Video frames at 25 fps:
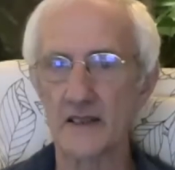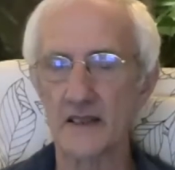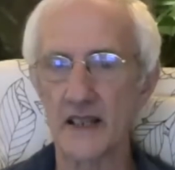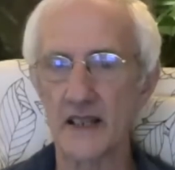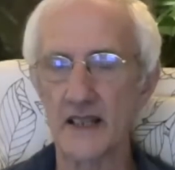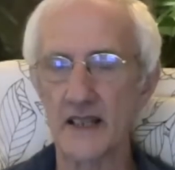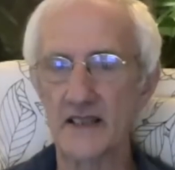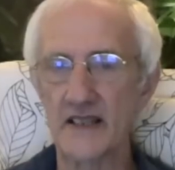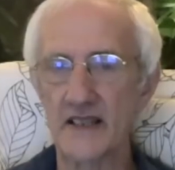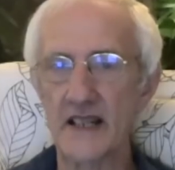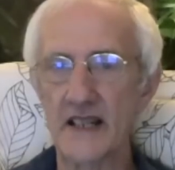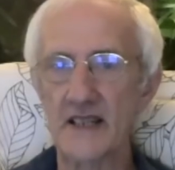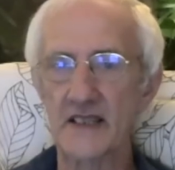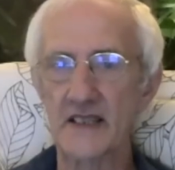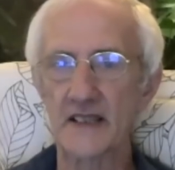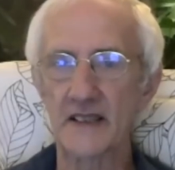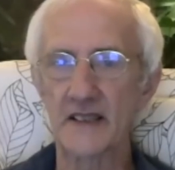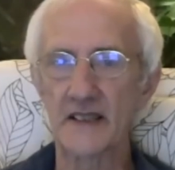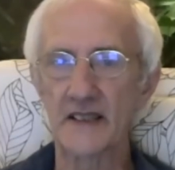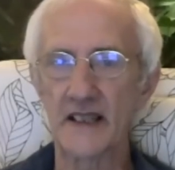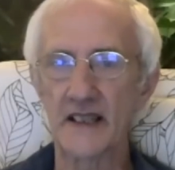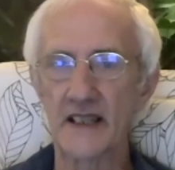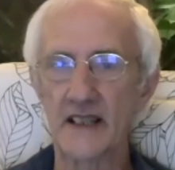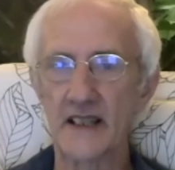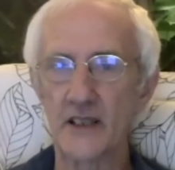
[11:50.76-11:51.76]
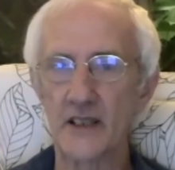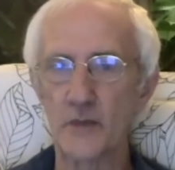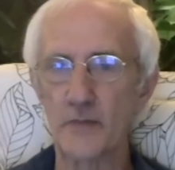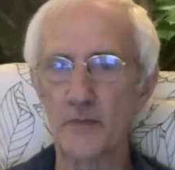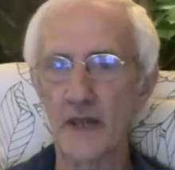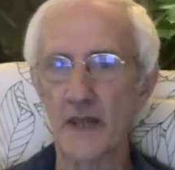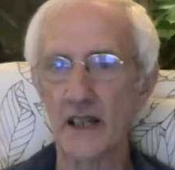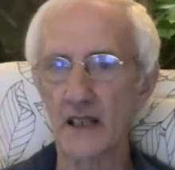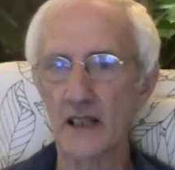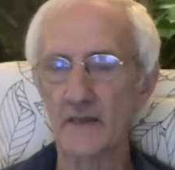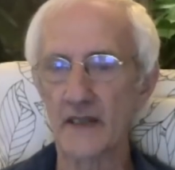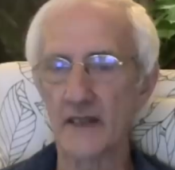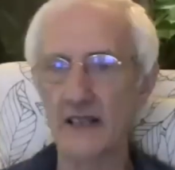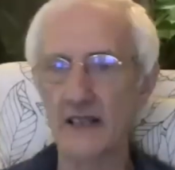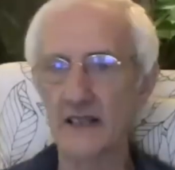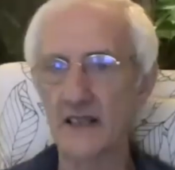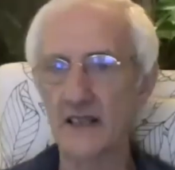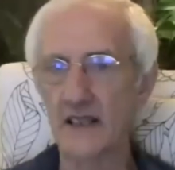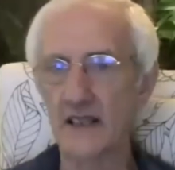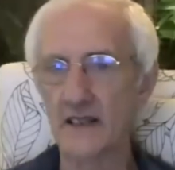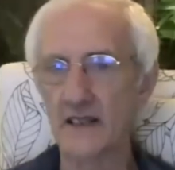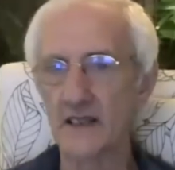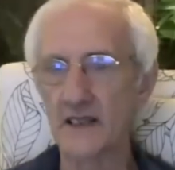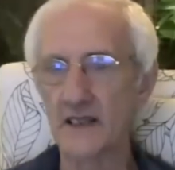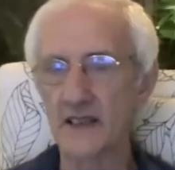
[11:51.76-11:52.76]
it's clear that Bhagavan
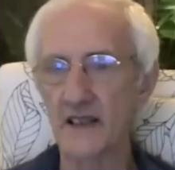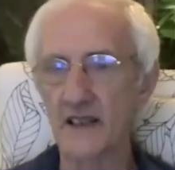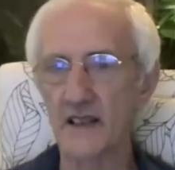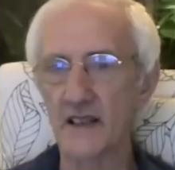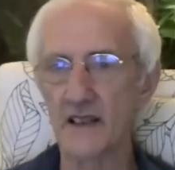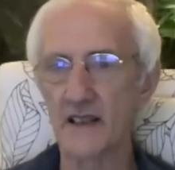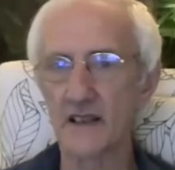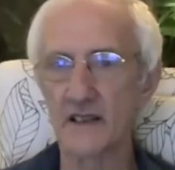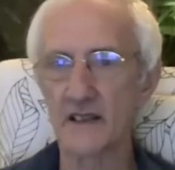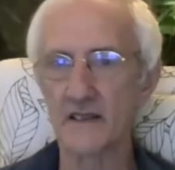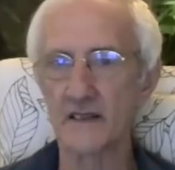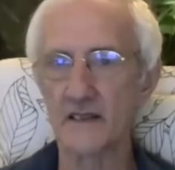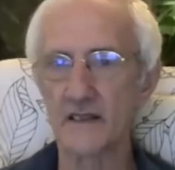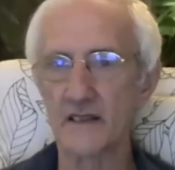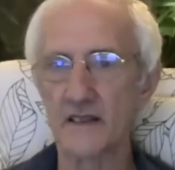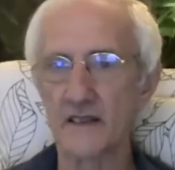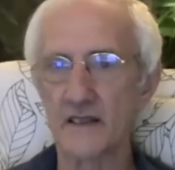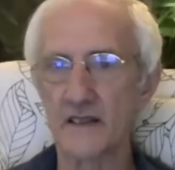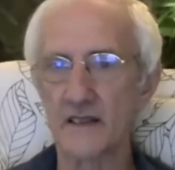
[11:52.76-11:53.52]
does on